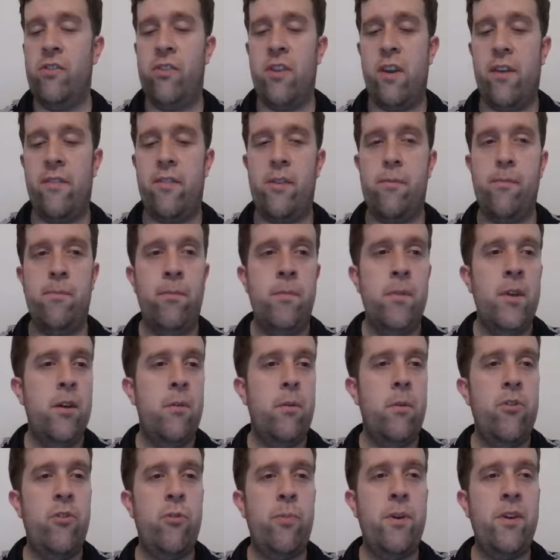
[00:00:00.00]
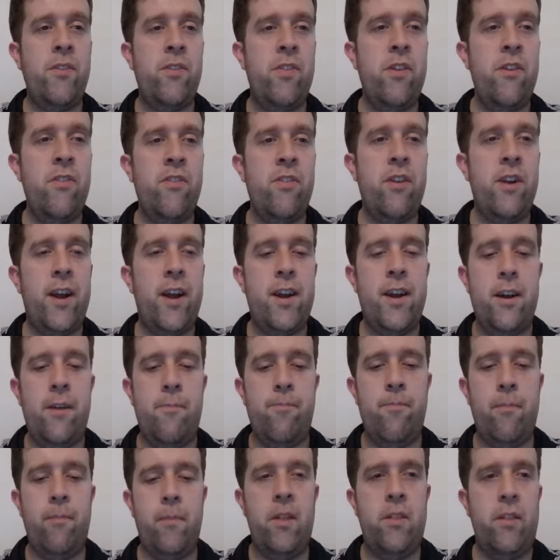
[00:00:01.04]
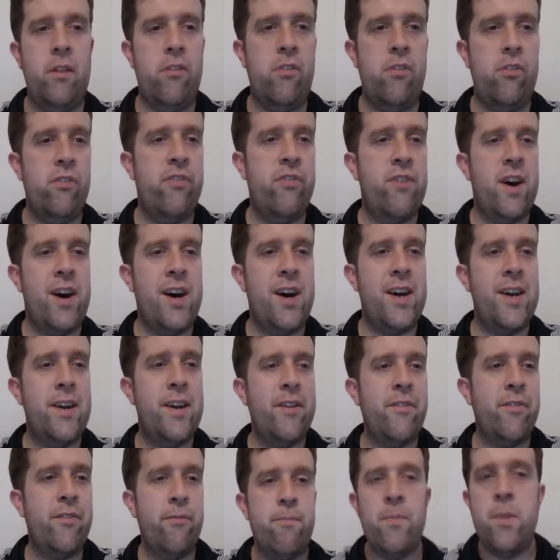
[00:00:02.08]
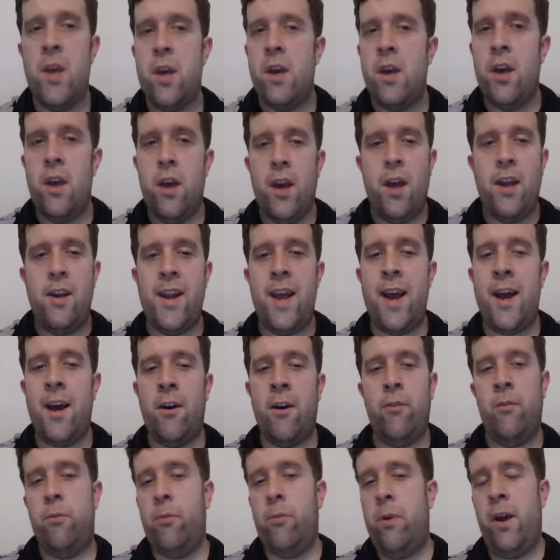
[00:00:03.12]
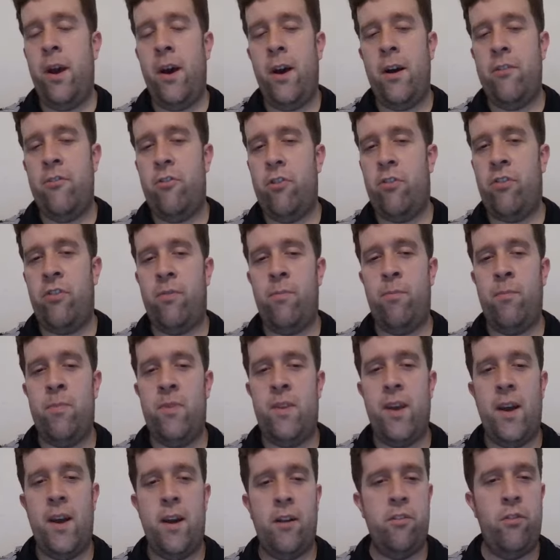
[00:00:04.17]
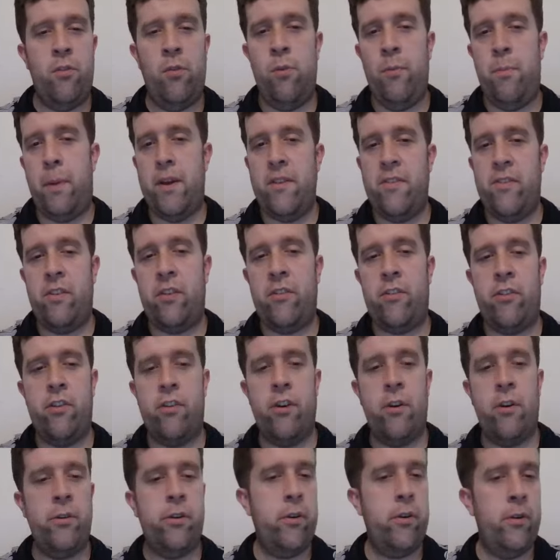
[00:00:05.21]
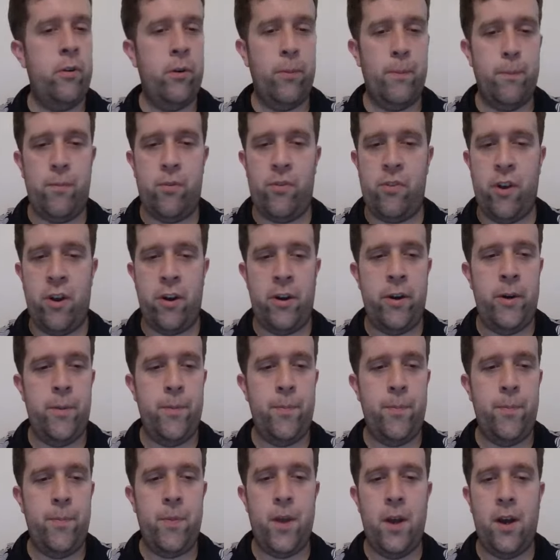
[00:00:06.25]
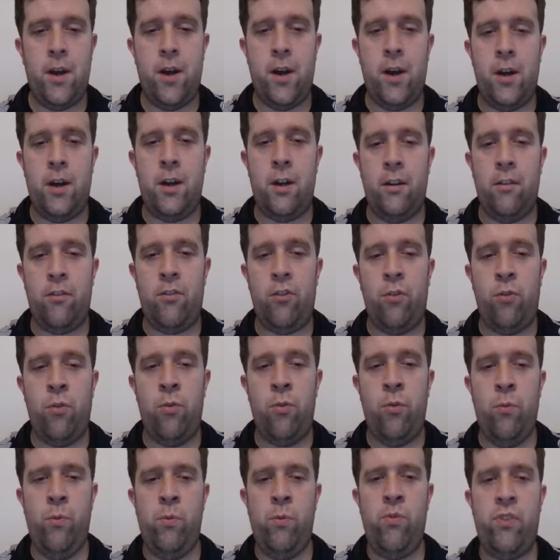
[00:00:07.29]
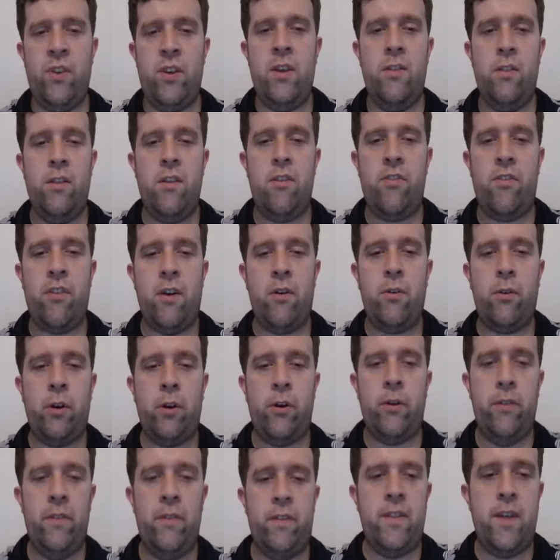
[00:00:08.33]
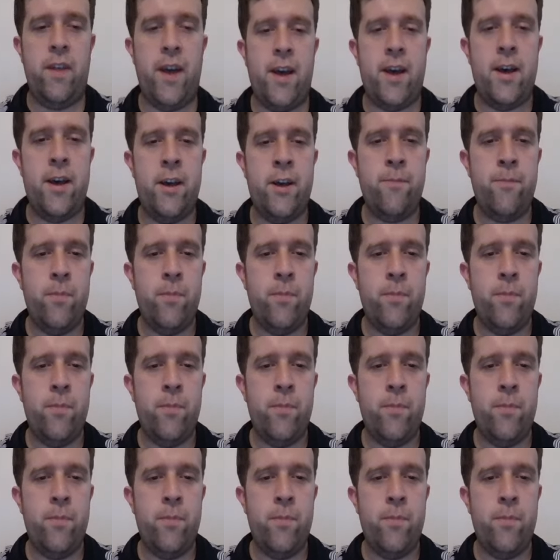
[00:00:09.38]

7, which makes this an 8 and that's a five. Now we are just down to basic Sudoku. So uh, twos in this cell go there.